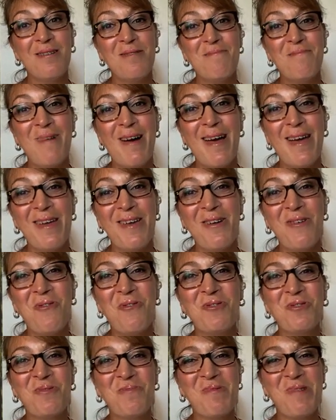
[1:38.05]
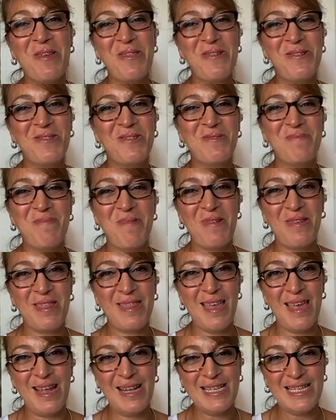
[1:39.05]
my older brother's
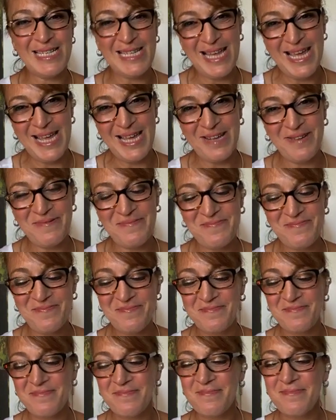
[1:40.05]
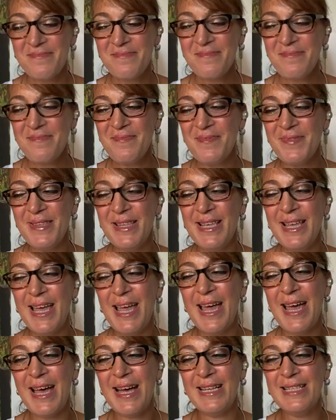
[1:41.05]
birthday today.
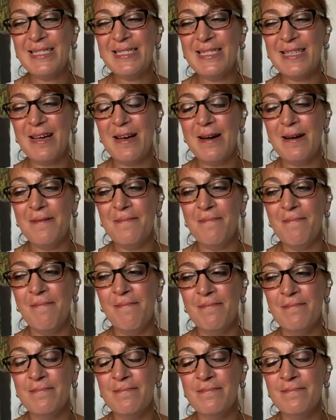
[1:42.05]
And um,